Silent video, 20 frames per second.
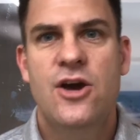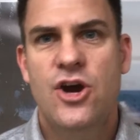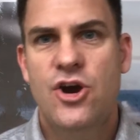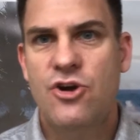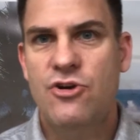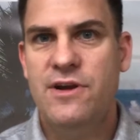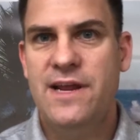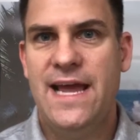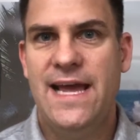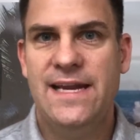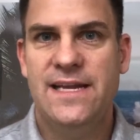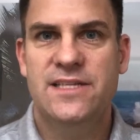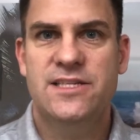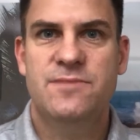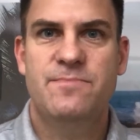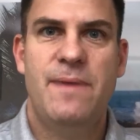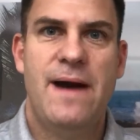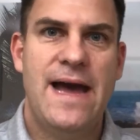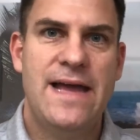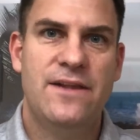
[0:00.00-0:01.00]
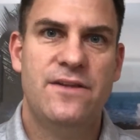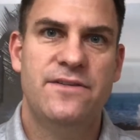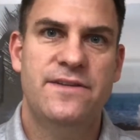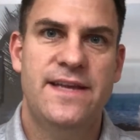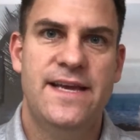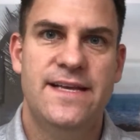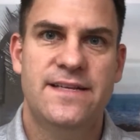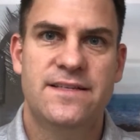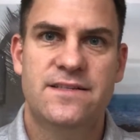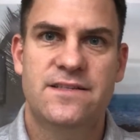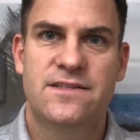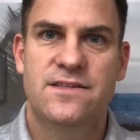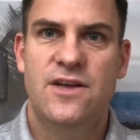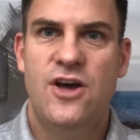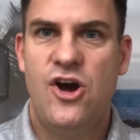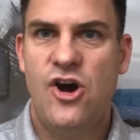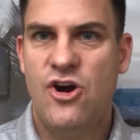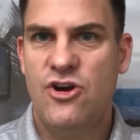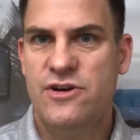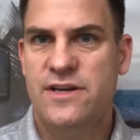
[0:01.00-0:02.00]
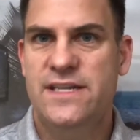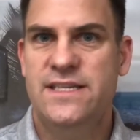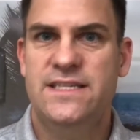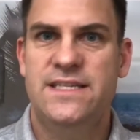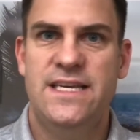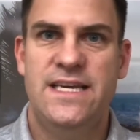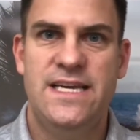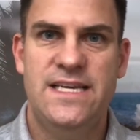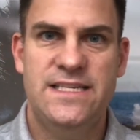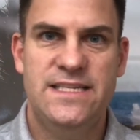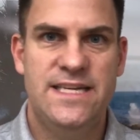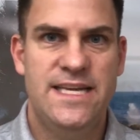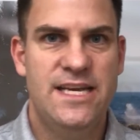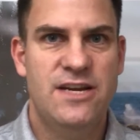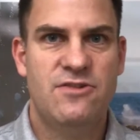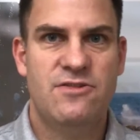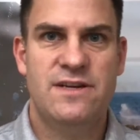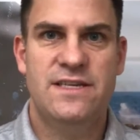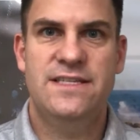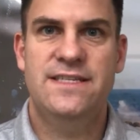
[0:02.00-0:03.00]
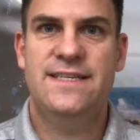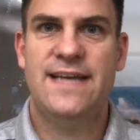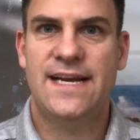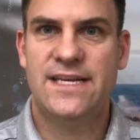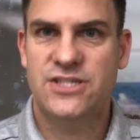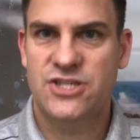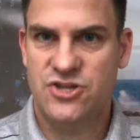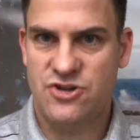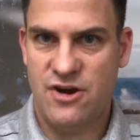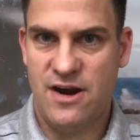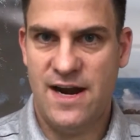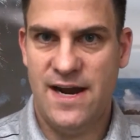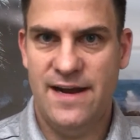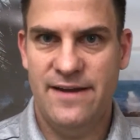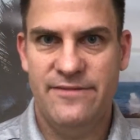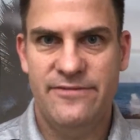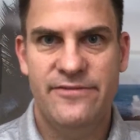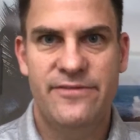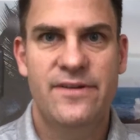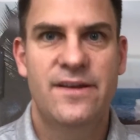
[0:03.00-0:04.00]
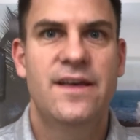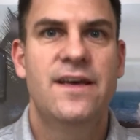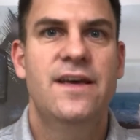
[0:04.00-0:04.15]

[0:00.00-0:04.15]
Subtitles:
herniated spinal discs, heart disease, decreased sex drive,